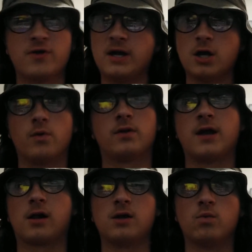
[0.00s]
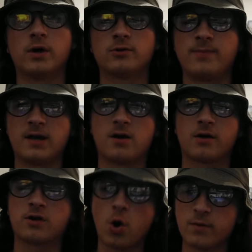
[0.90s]
they know exactly what
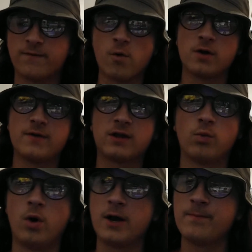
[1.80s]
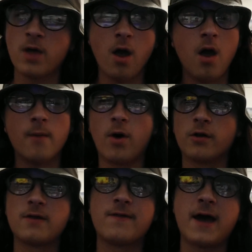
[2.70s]
Bangkok's going for in this one. But
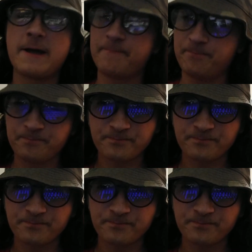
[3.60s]
other than that,